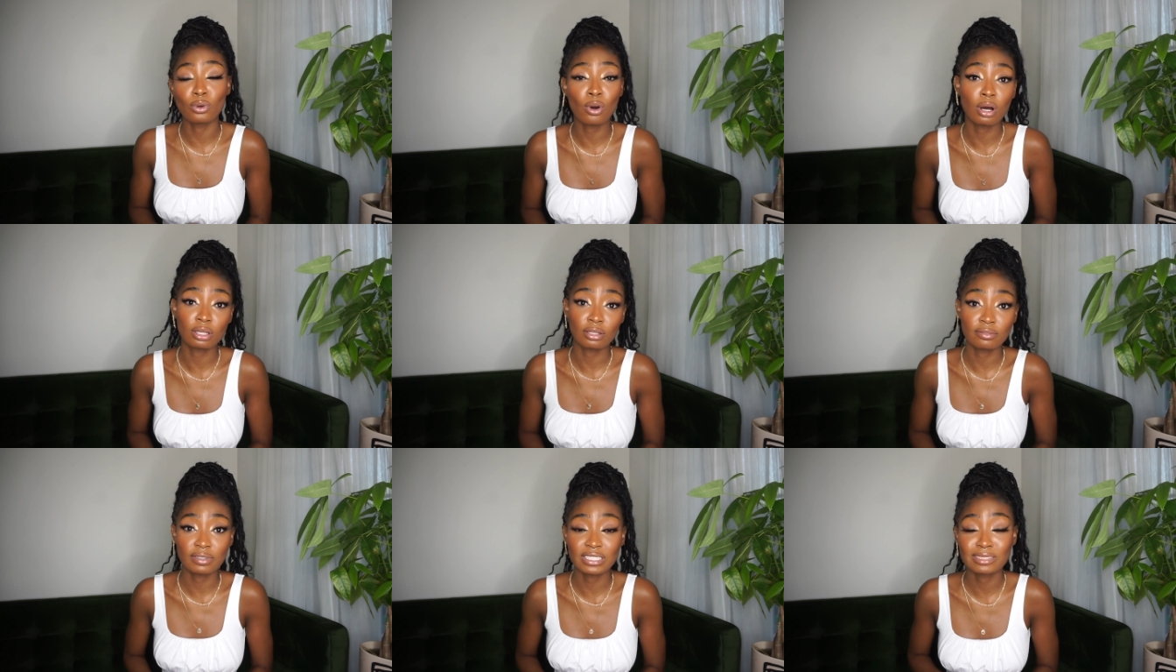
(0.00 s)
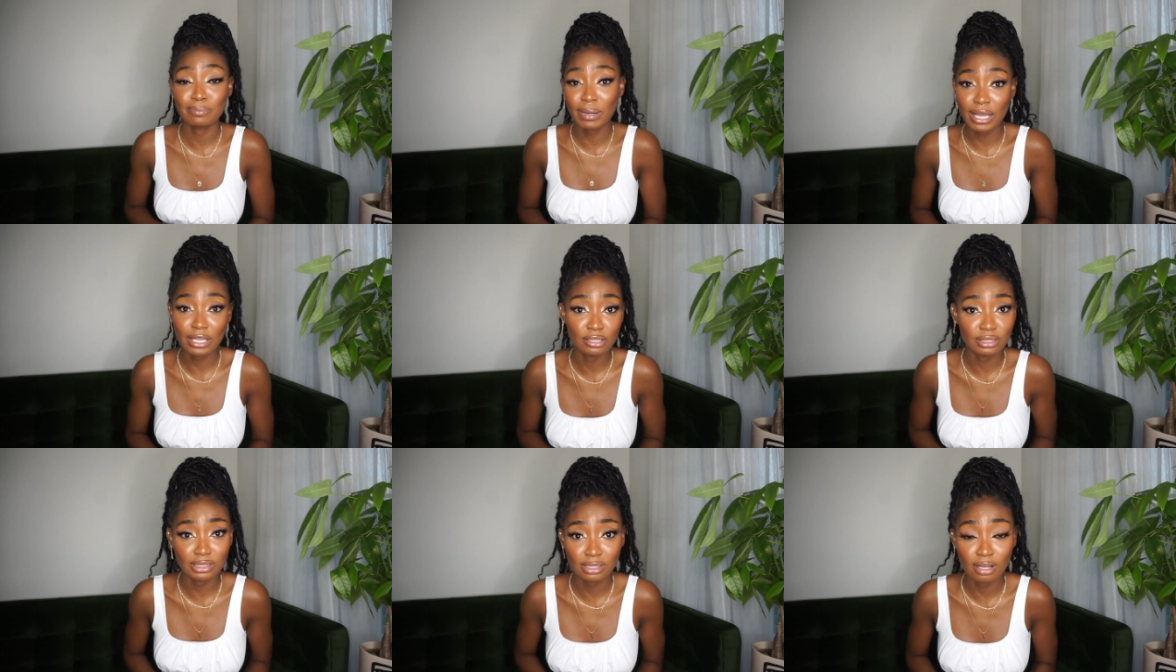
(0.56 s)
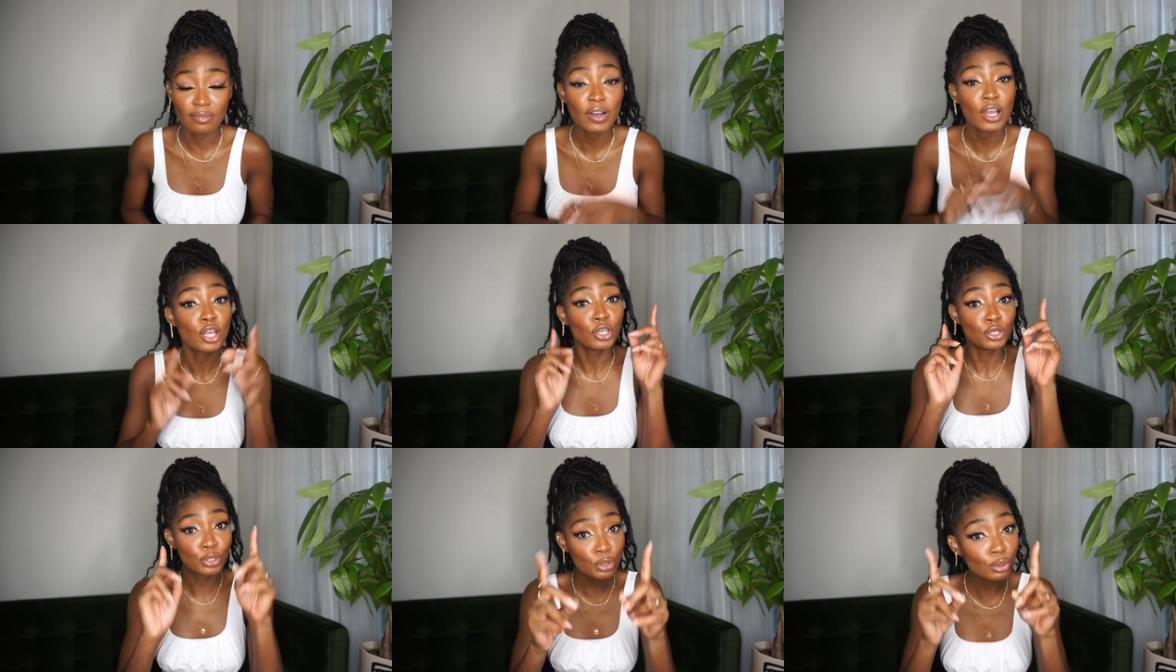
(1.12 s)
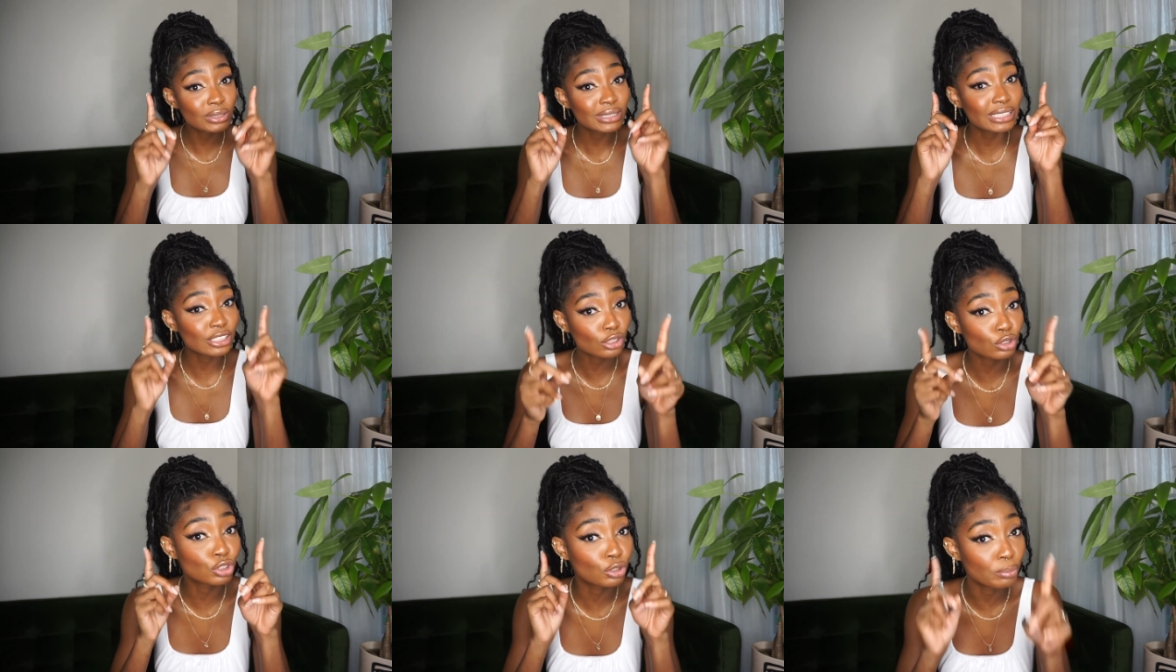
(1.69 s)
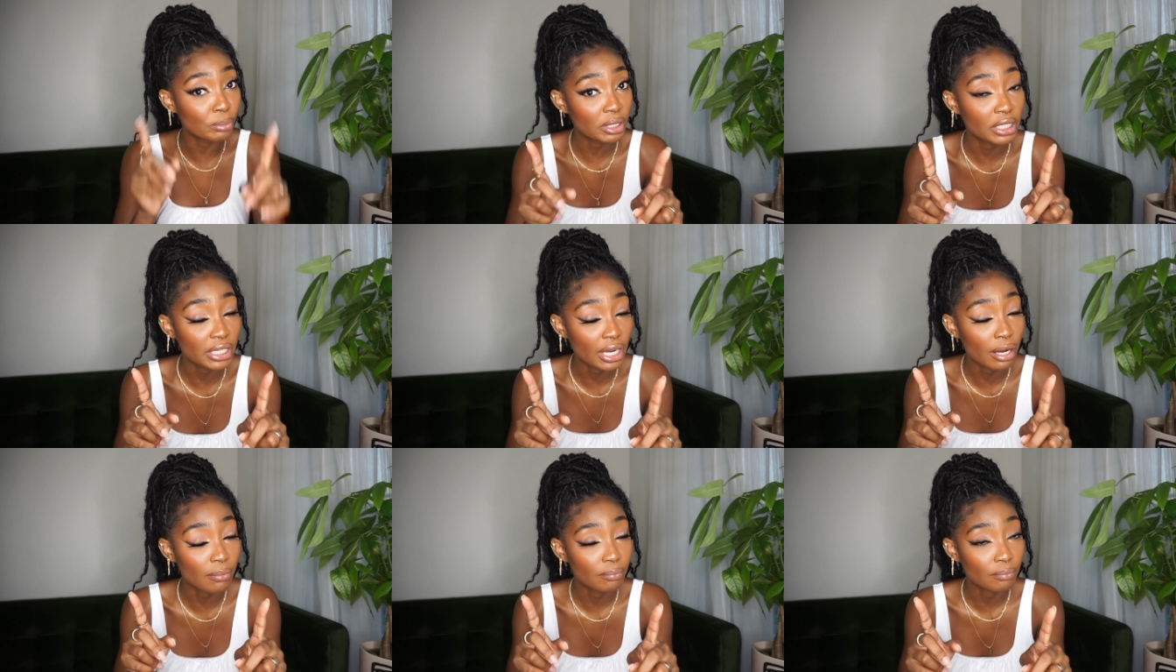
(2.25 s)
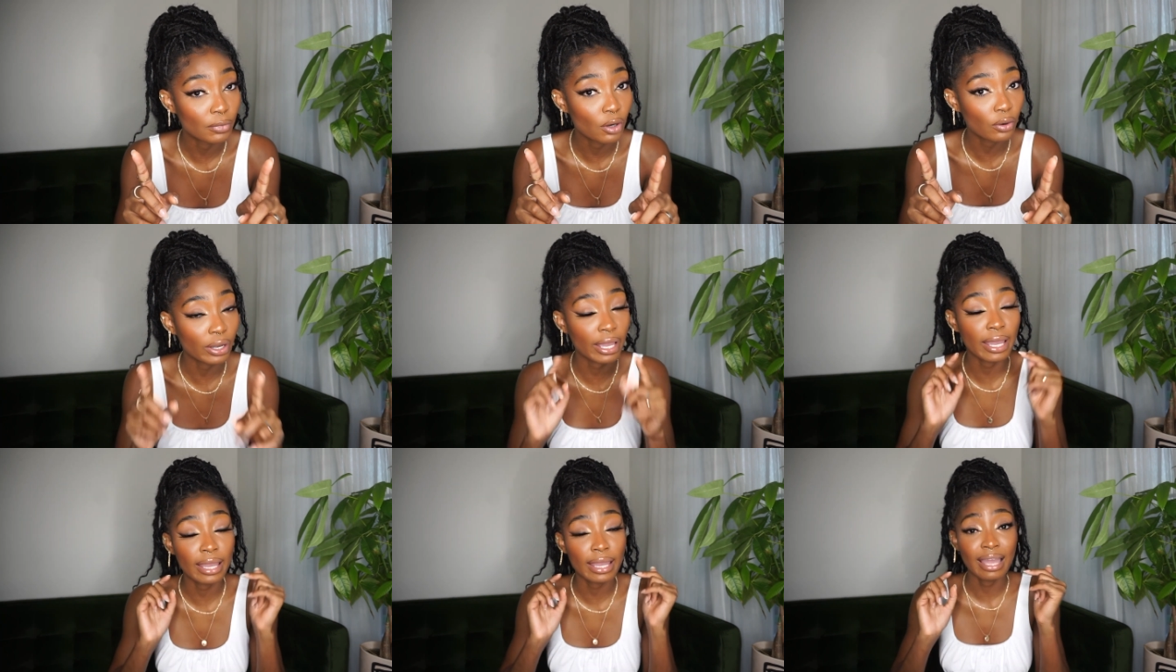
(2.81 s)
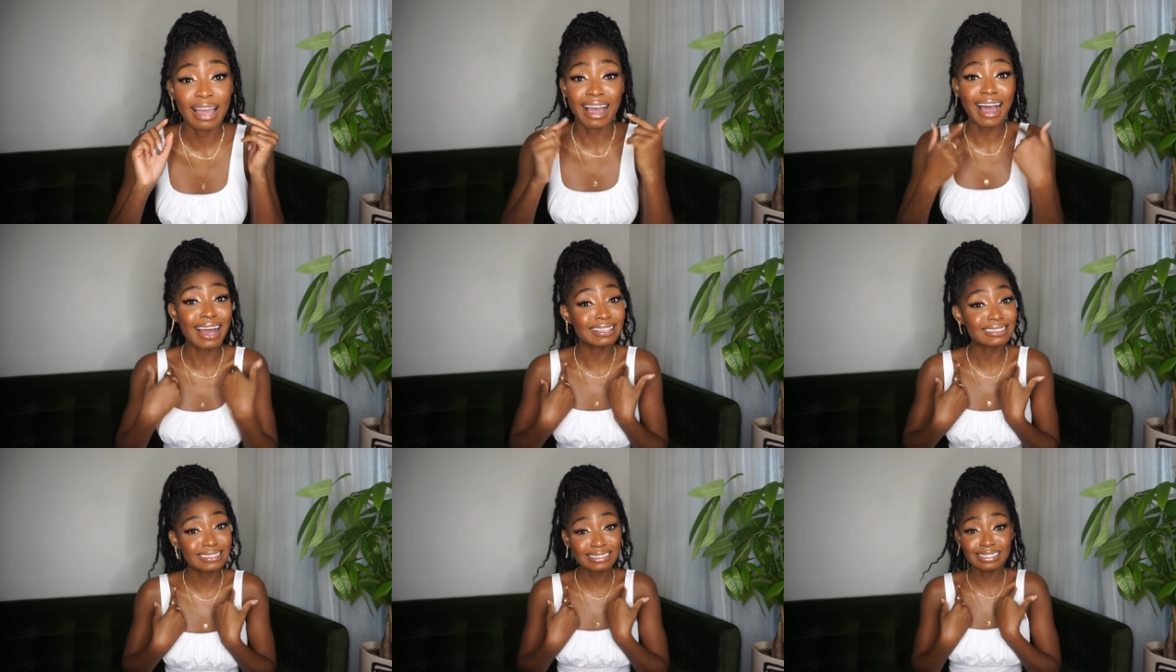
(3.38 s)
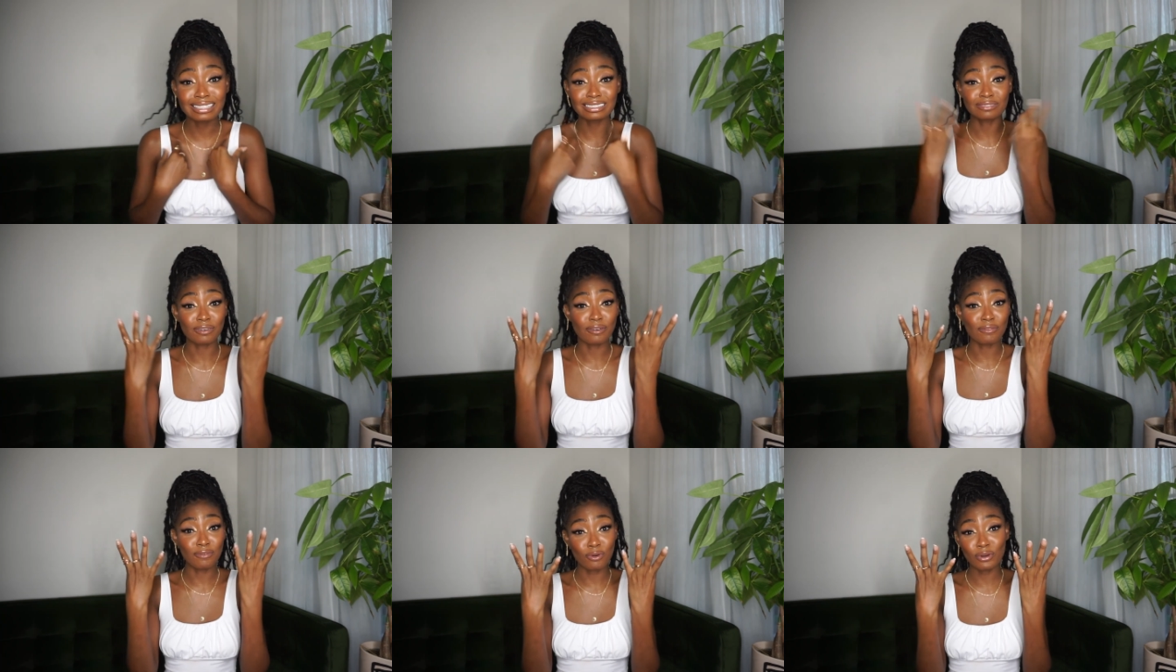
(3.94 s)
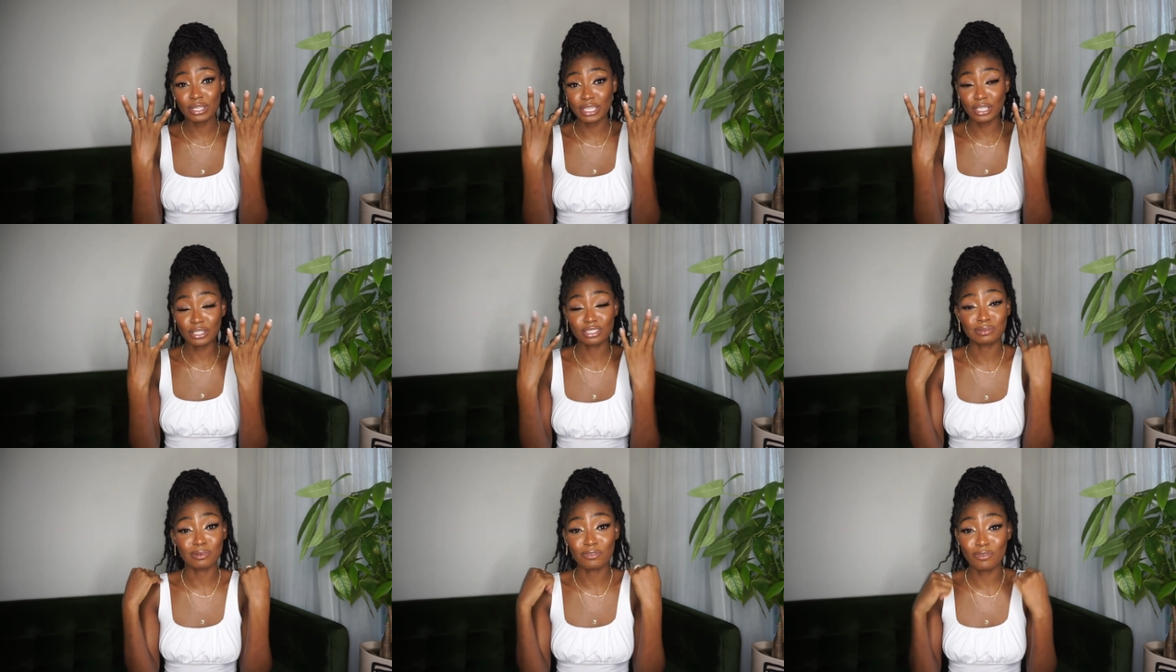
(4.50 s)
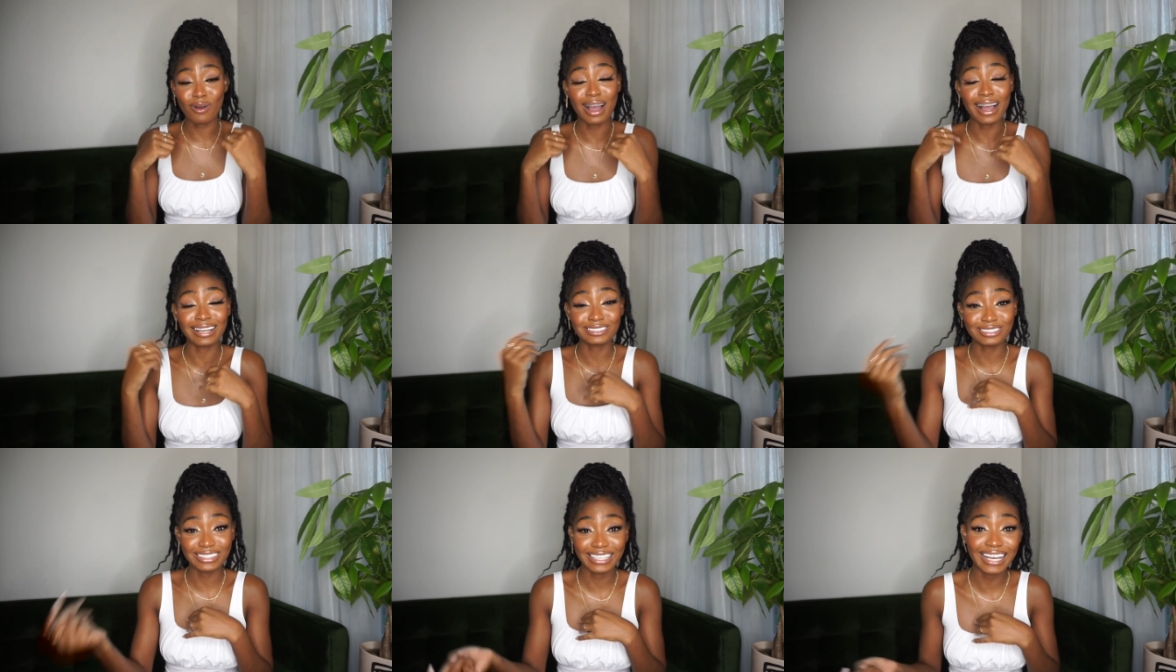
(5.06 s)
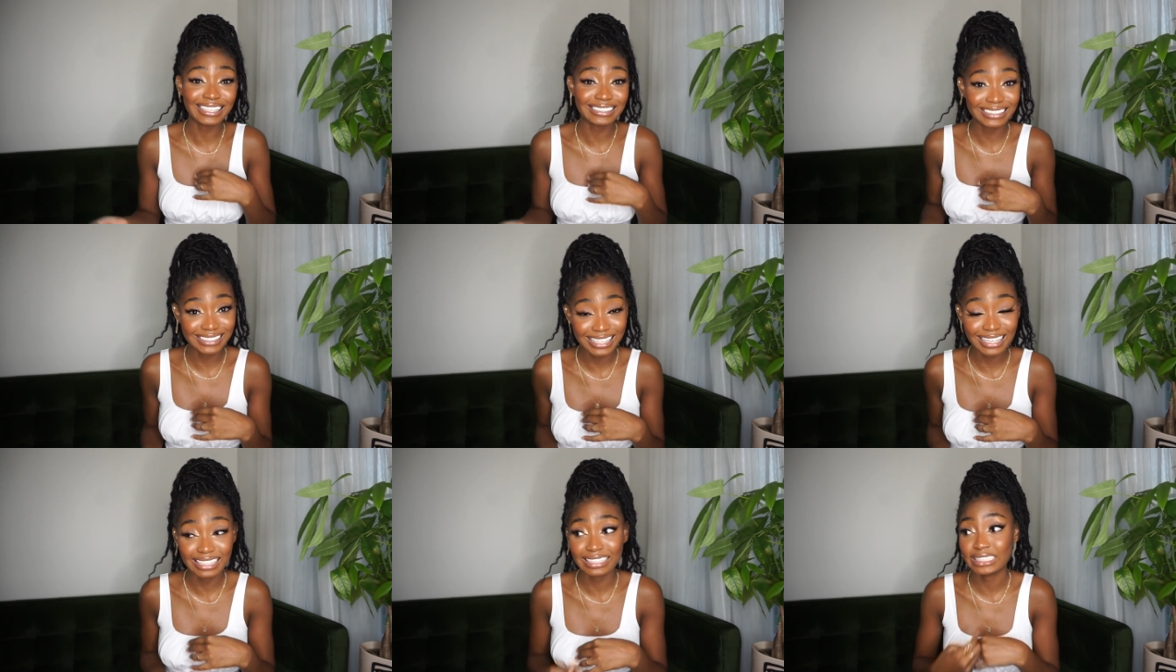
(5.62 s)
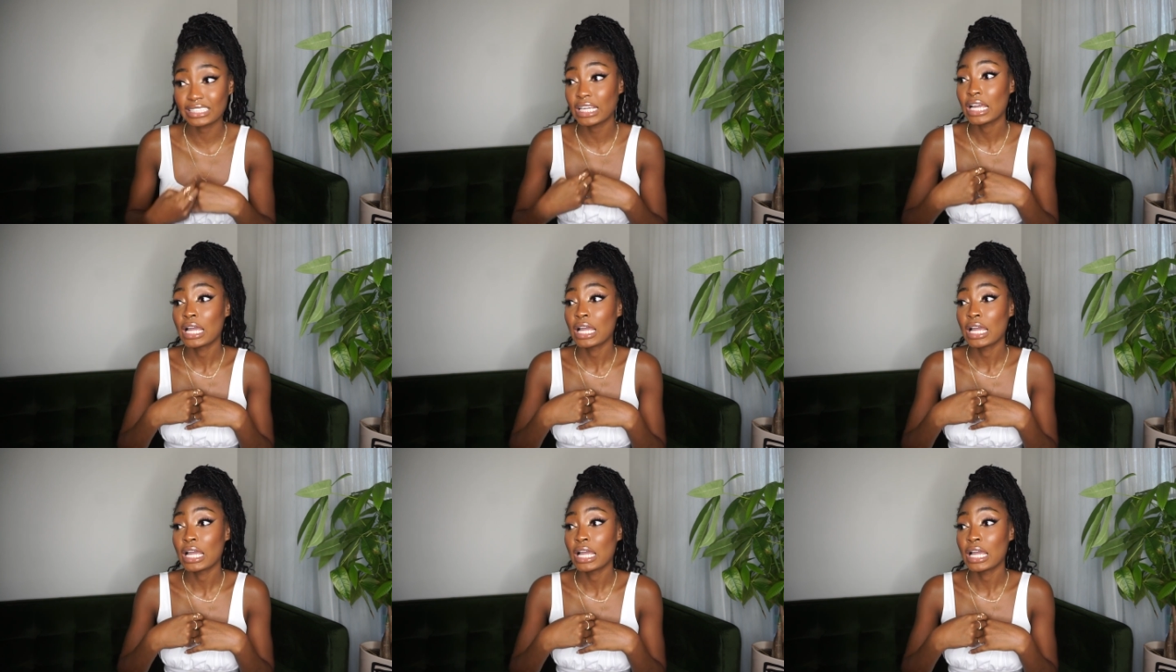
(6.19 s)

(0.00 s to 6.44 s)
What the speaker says: all of this by yourself using social media. Okay, I did this for 4 years before I actually got signed.